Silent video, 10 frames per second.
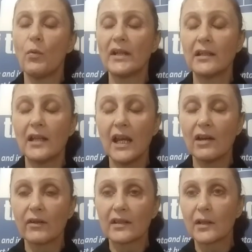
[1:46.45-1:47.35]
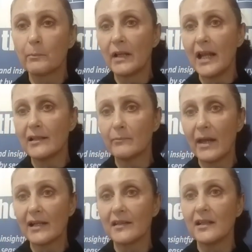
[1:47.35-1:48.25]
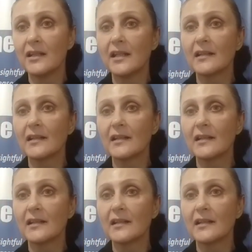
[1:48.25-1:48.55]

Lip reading: when an errant Palestinian